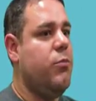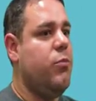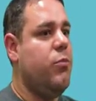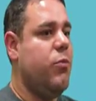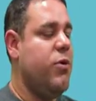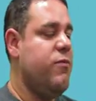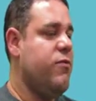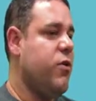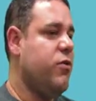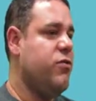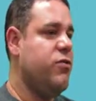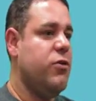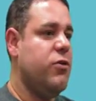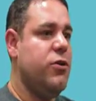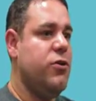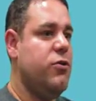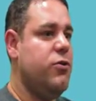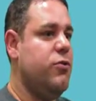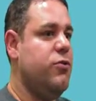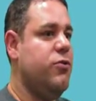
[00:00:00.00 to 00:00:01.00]
We've also
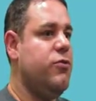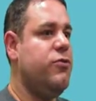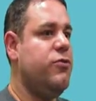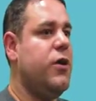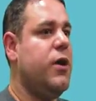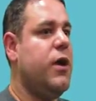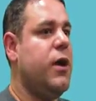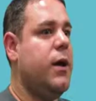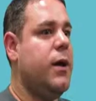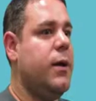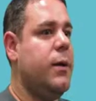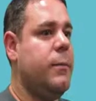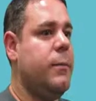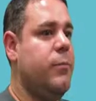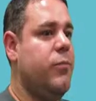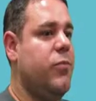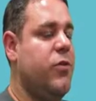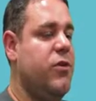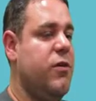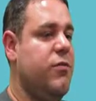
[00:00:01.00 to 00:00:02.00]
used
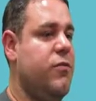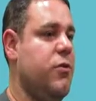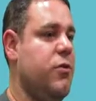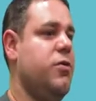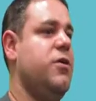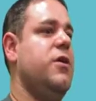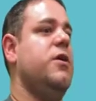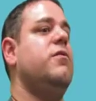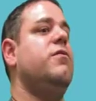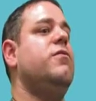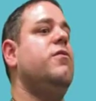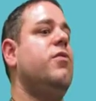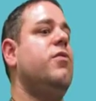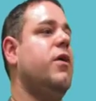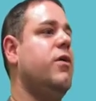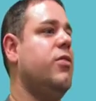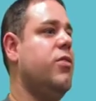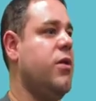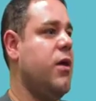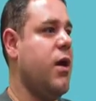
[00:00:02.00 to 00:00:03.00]
different things
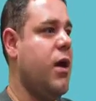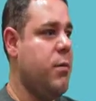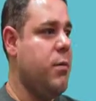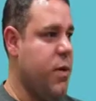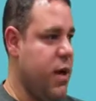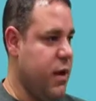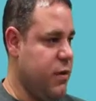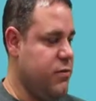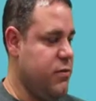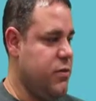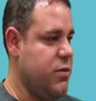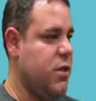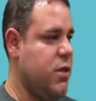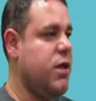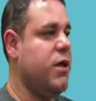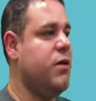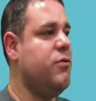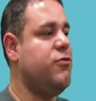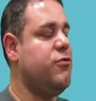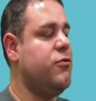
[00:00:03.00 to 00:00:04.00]
like the iPads in the
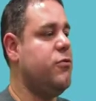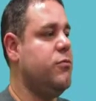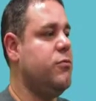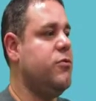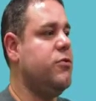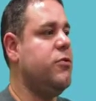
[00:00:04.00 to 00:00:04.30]
classroom,